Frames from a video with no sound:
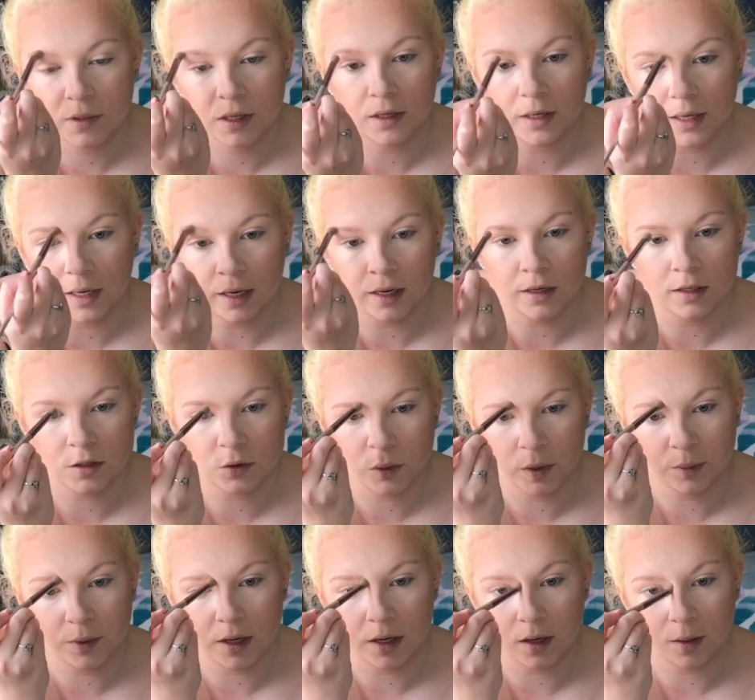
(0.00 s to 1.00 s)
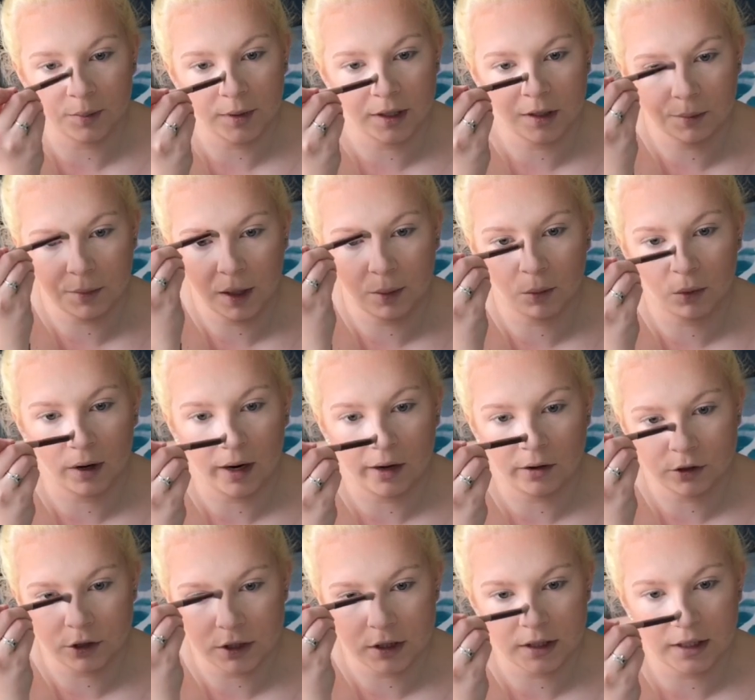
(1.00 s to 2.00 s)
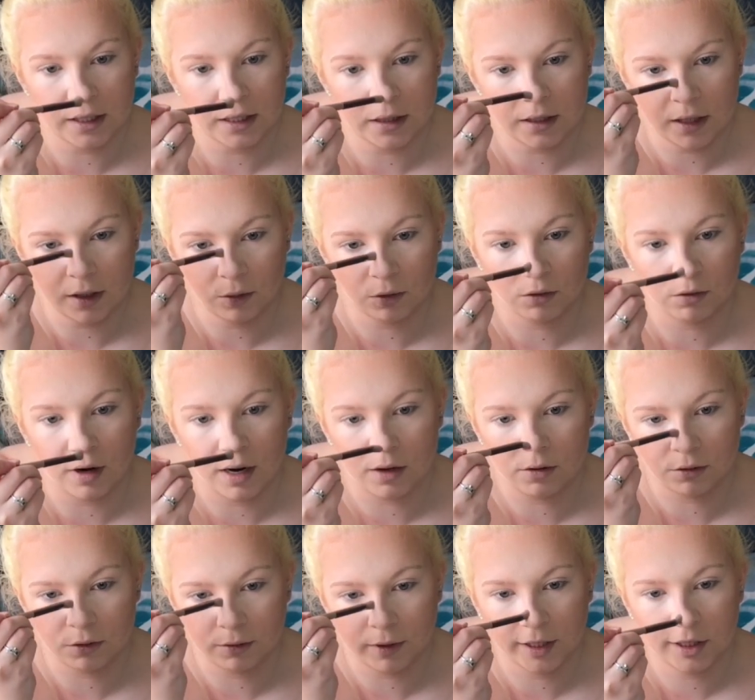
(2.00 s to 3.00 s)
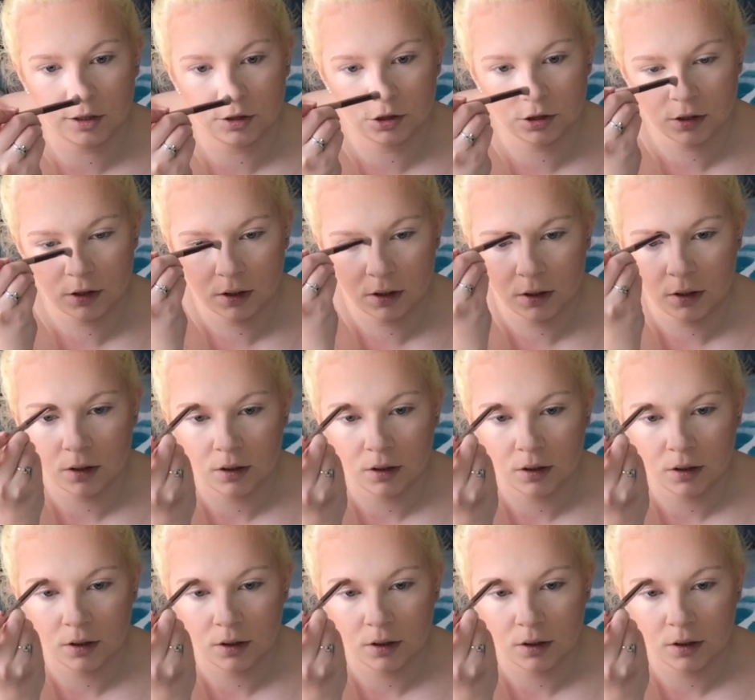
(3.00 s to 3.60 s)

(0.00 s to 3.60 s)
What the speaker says: And I kind of sweep that up into my brow just to get that round ridge.